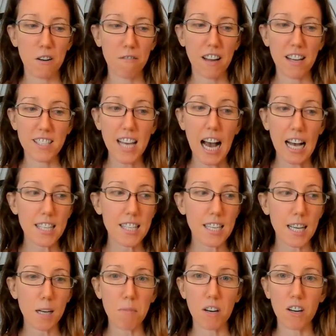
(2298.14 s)

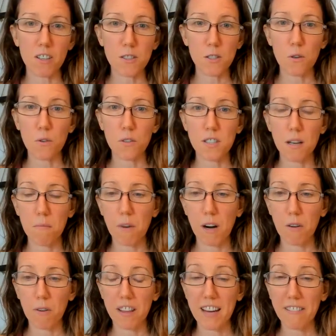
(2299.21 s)
fantastic, but also
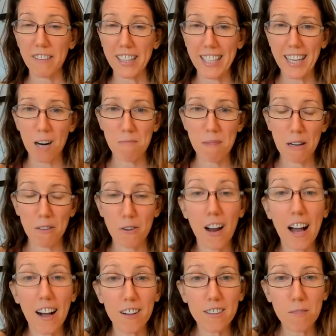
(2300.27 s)
somewhere where they really care about their
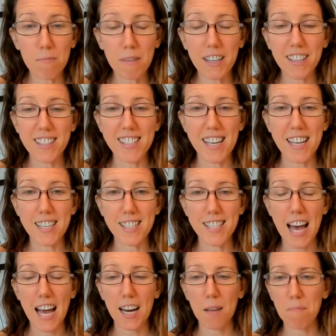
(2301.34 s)
health, because it's
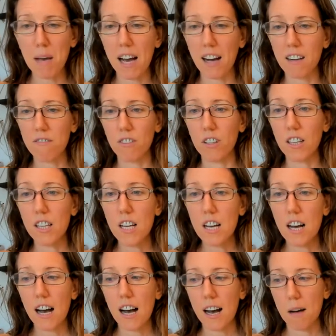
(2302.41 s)
that impactful.
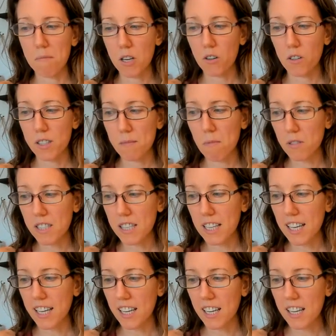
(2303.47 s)
It's
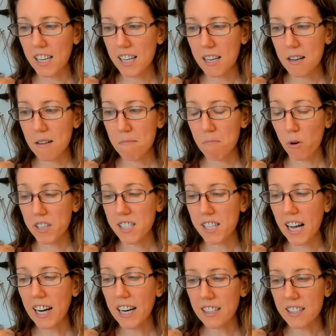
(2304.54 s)
mostly more
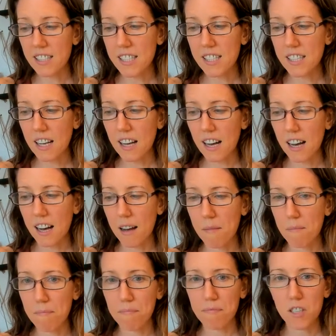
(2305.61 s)
science
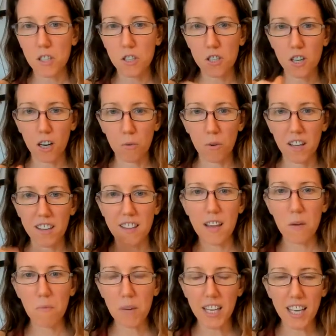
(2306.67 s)
to start with, and
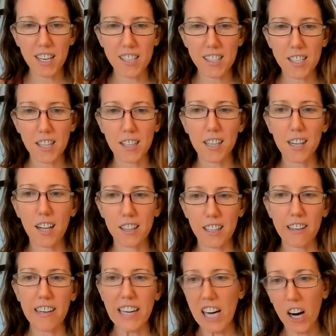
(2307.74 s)
then we get into the
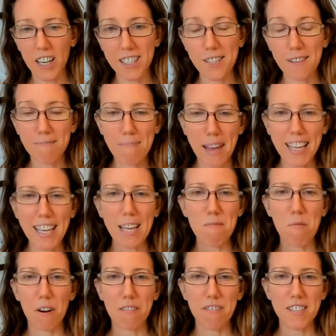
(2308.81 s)
culinary arts of making
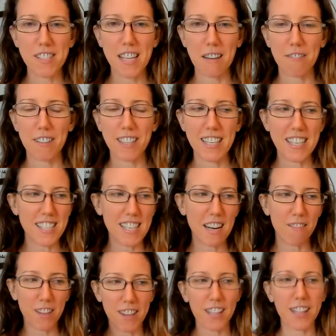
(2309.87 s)
more of the savoriness and
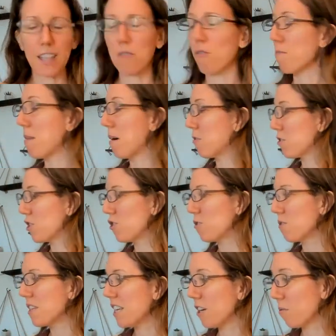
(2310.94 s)
everything like we're about to
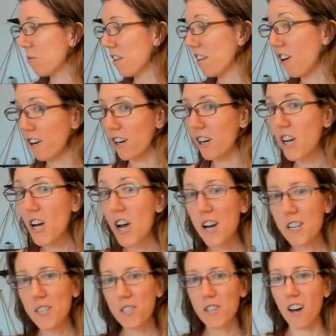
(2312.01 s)
do here with our
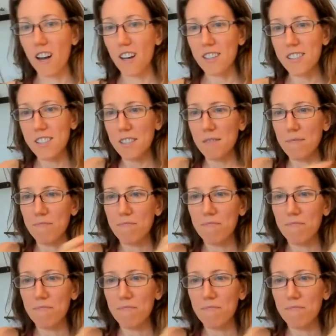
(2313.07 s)
sauce.